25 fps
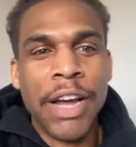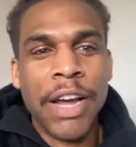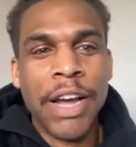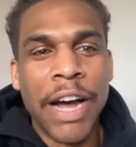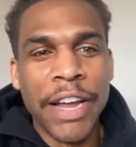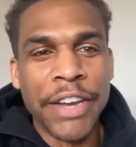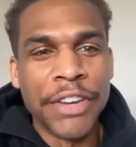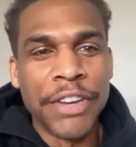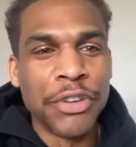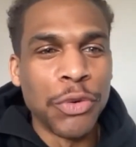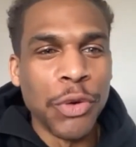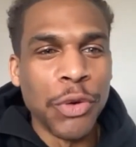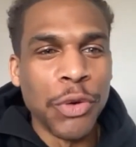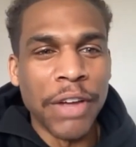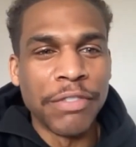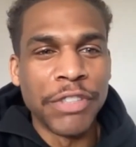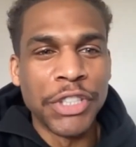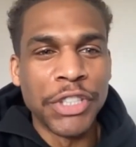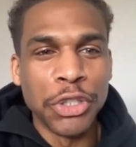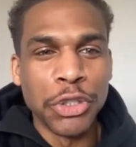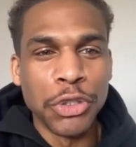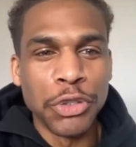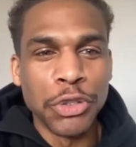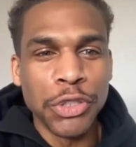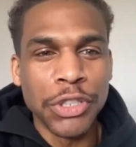I do have
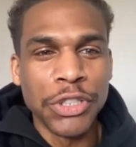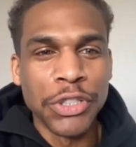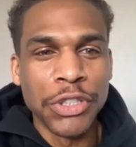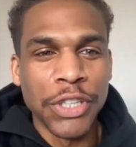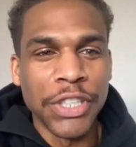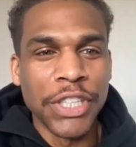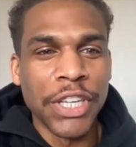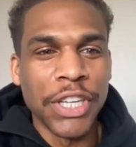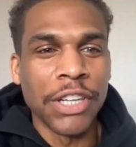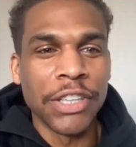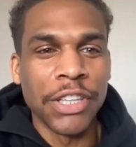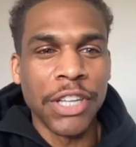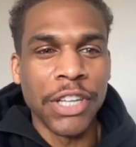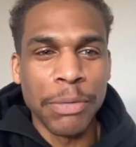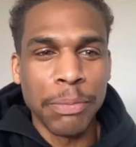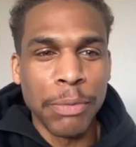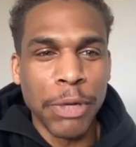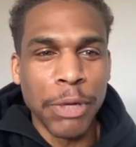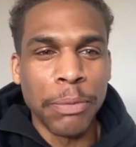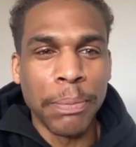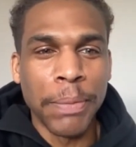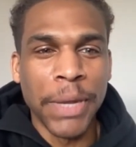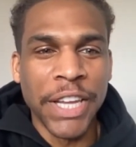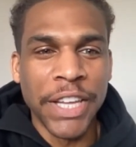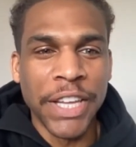children, so I talk a lot
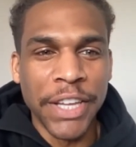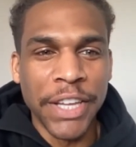about my